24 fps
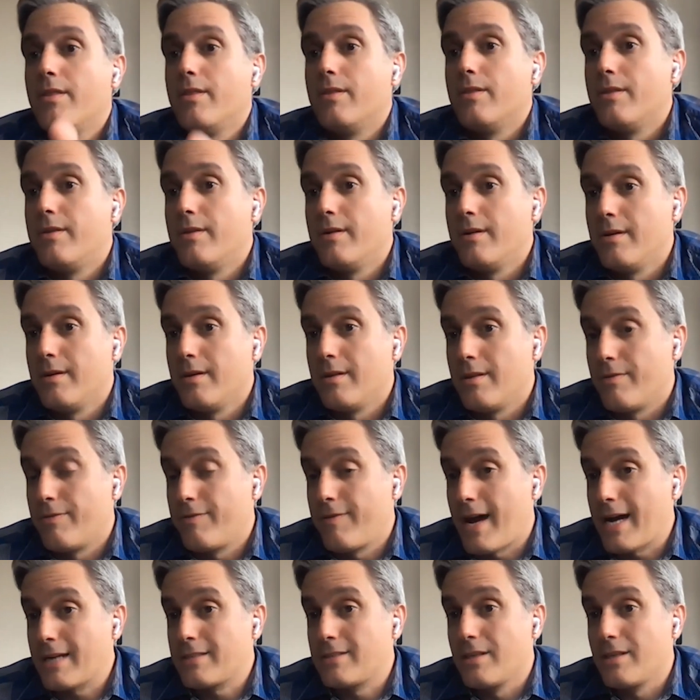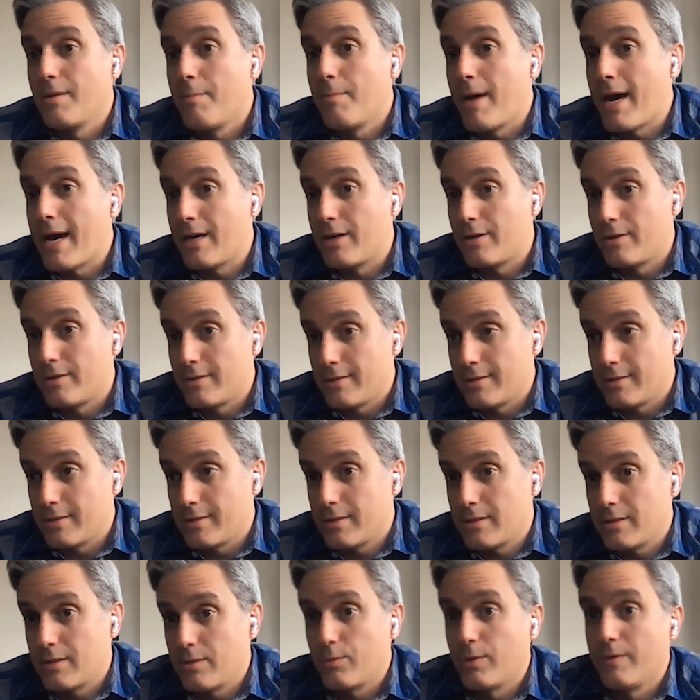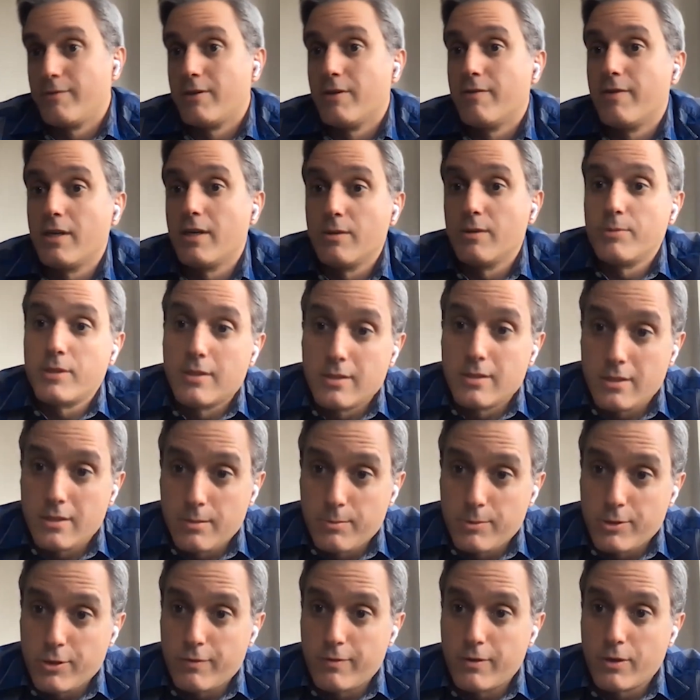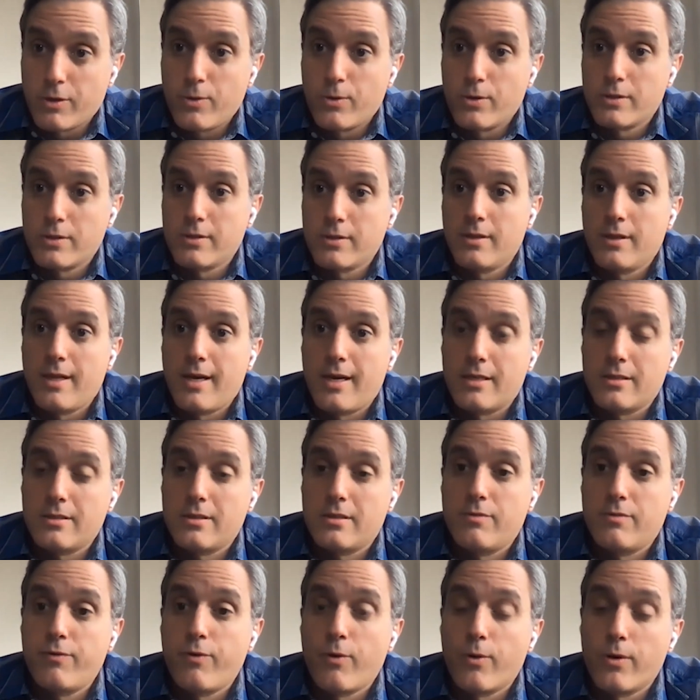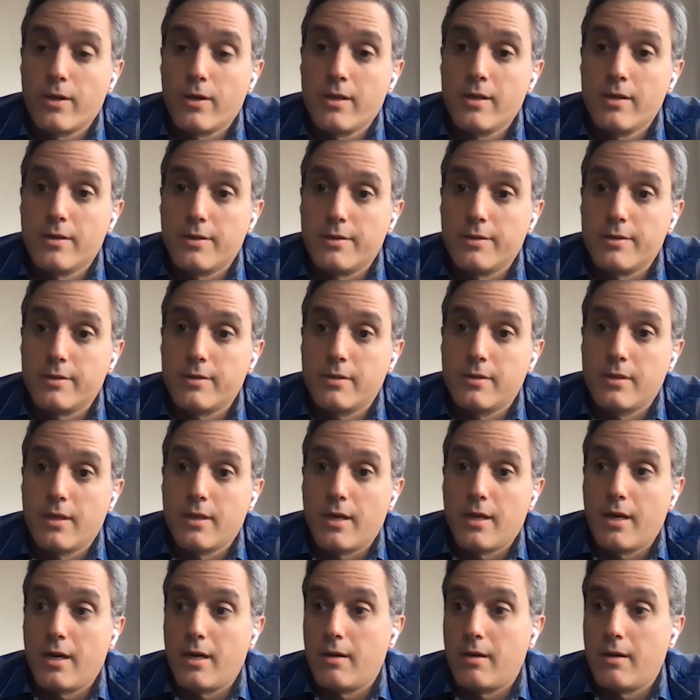The fact of the matter is we've developed systems over the course of the last 4 years,